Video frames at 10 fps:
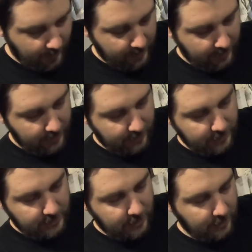
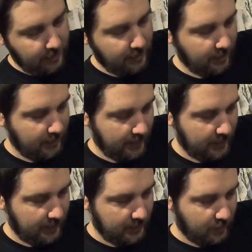and
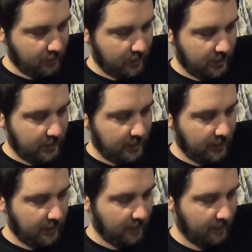the exhaust
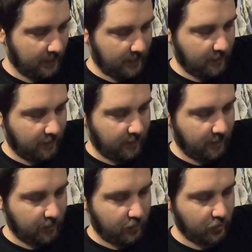valve
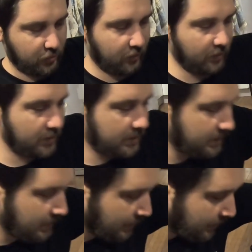push rods,
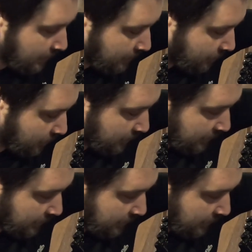what